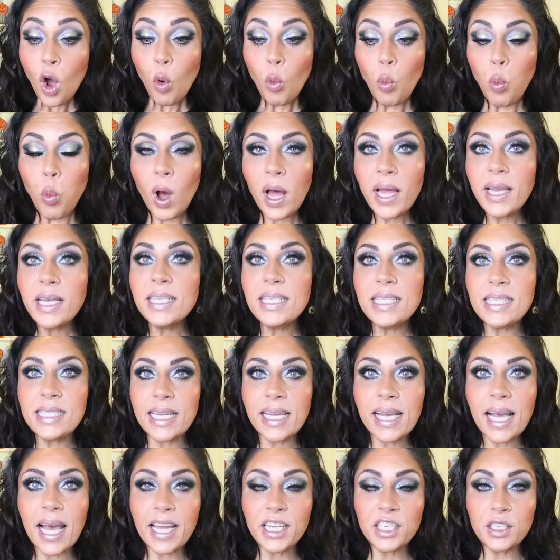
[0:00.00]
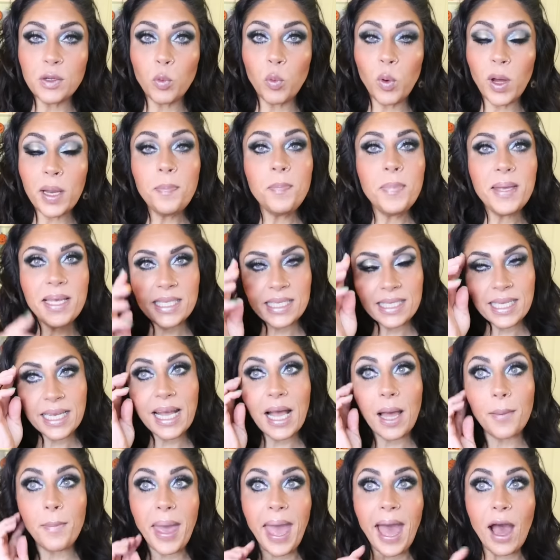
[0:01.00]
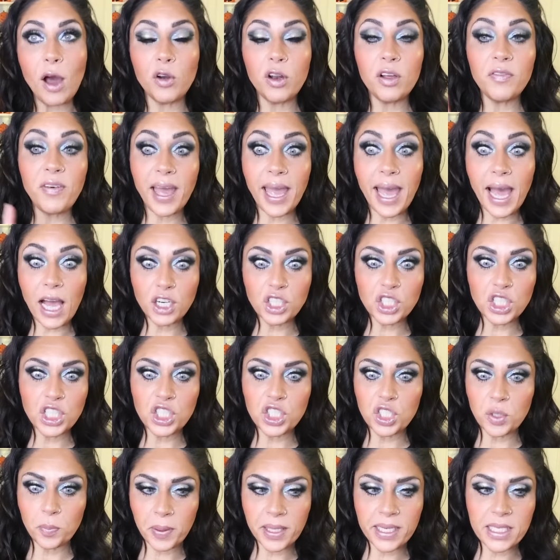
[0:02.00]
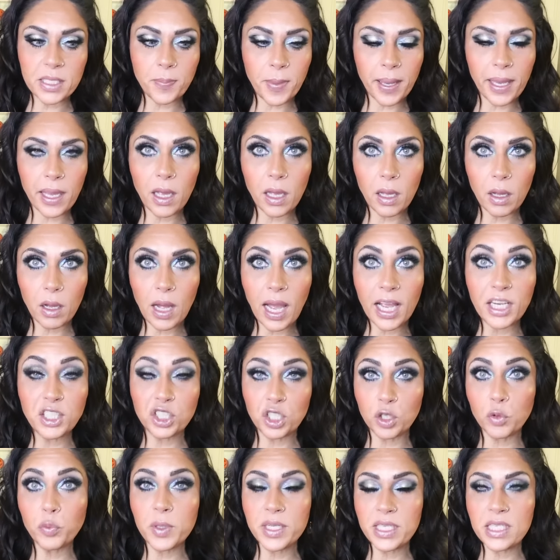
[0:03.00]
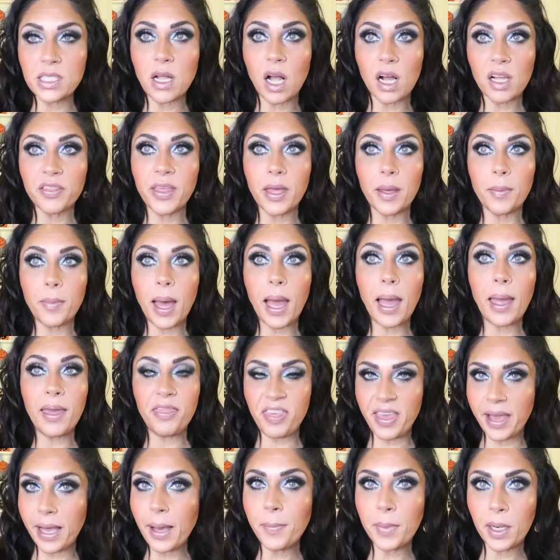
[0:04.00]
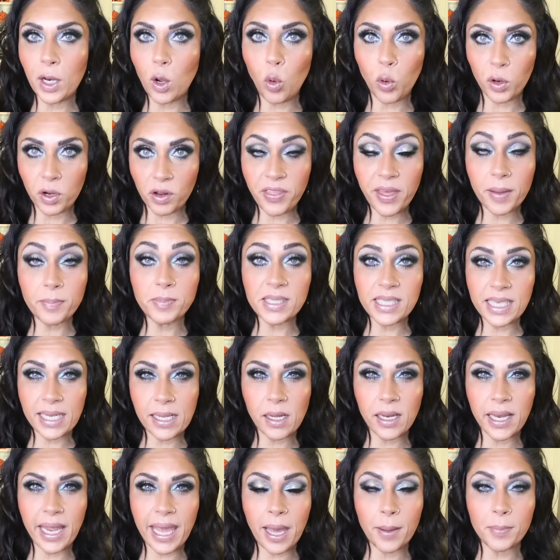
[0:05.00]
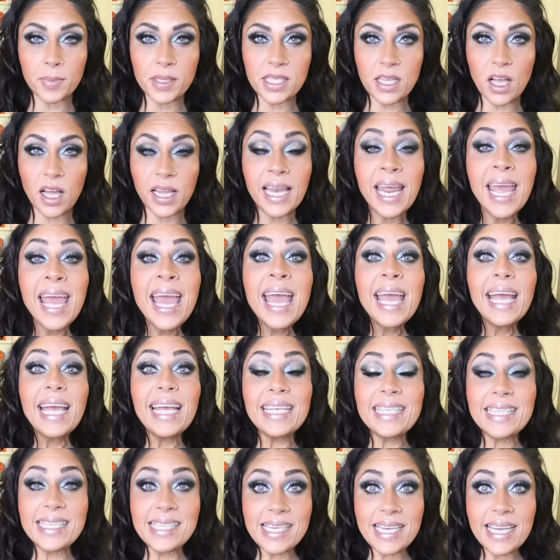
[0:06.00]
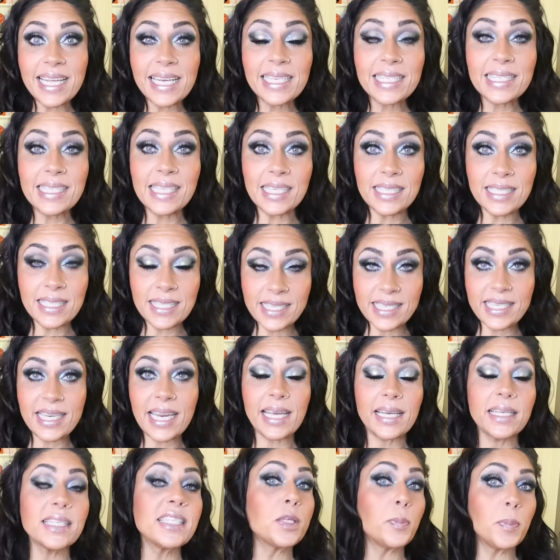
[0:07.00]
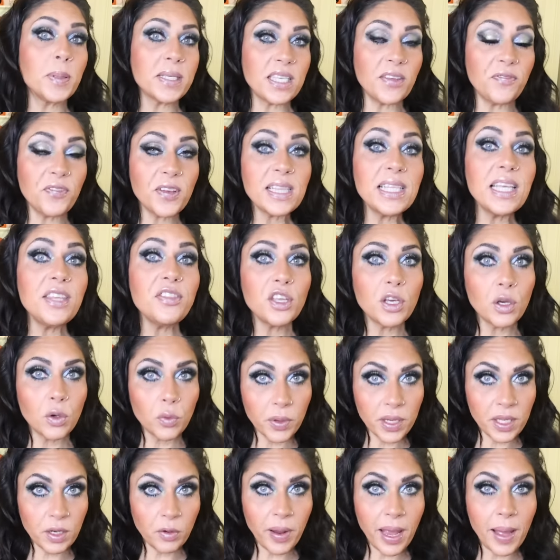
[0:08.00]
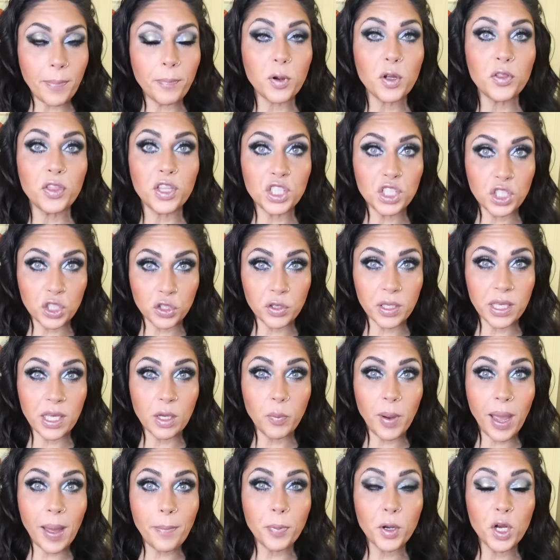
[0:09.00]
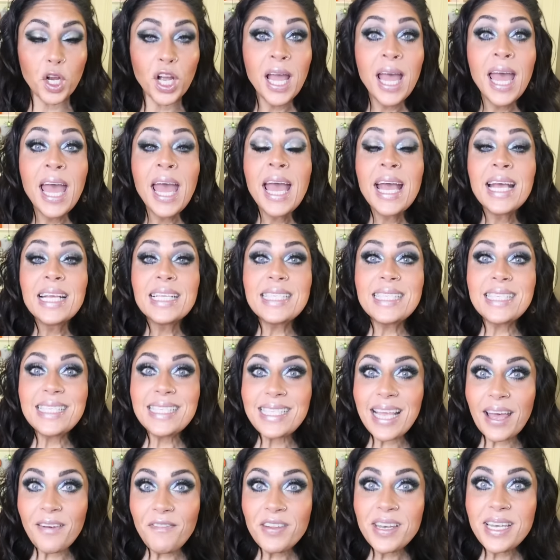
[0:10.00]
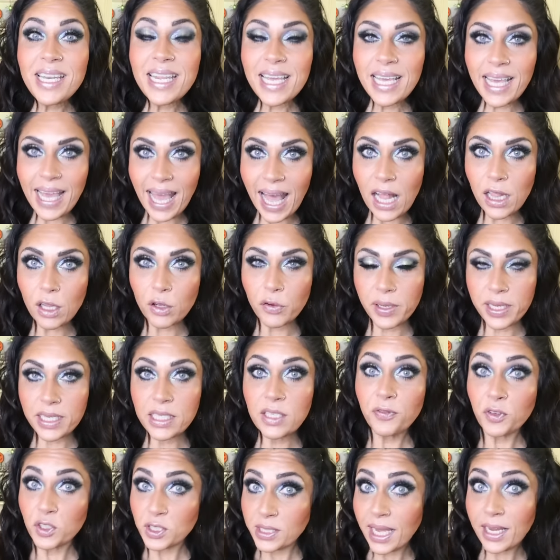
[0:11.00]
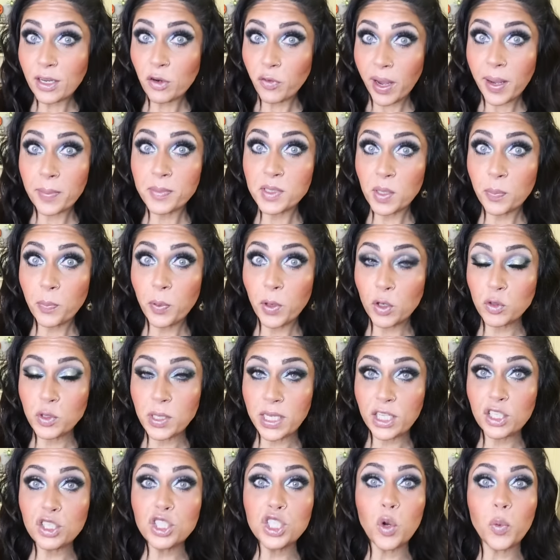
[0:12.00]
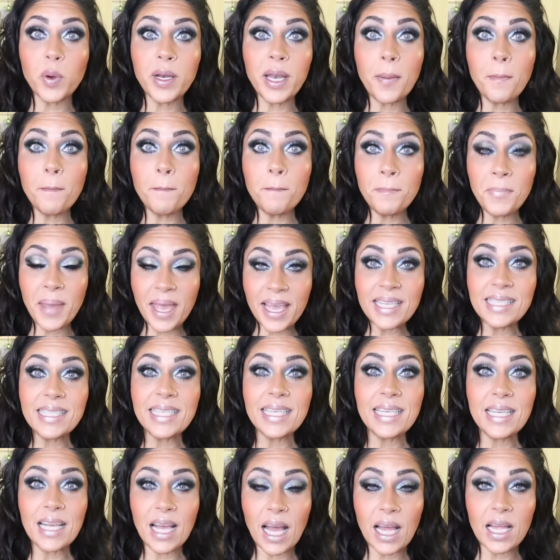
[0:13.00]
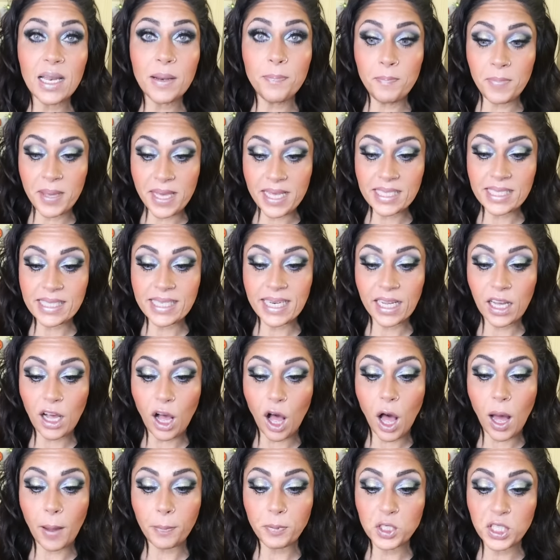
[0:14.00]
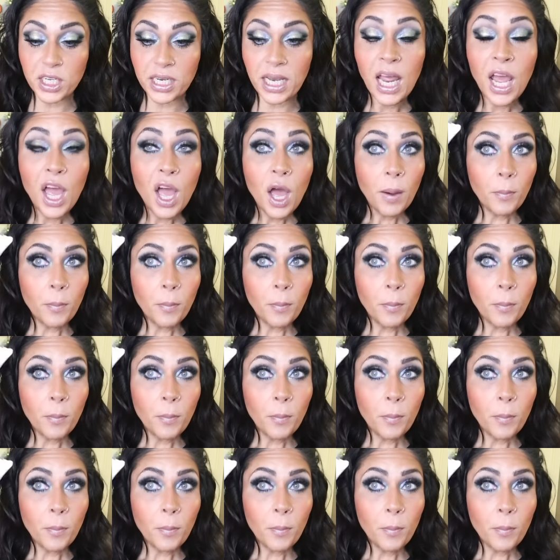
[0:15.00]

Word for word: One stick, I one meat stick I'm out of. I actually should place my, I should restock them. I think I'm gonna order them today on Amazon is Nick's sticks, specifically the green wrapper, the turkey wrapper, 70 calories for 10 grams of protein. So an amazing meat stick option.